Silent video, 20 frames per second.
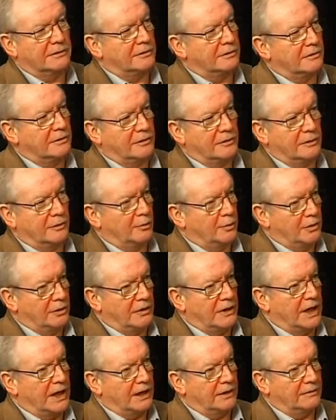or it will
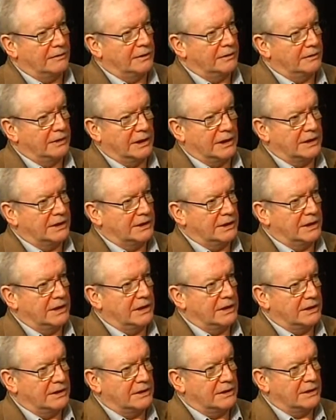not
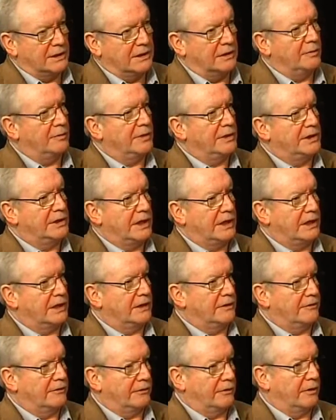exist. It'll be
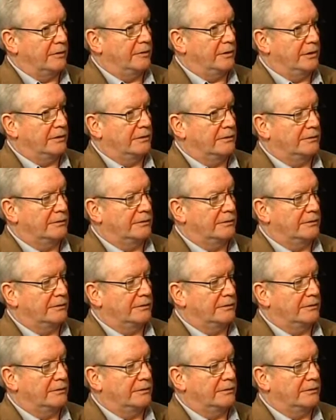taken from you.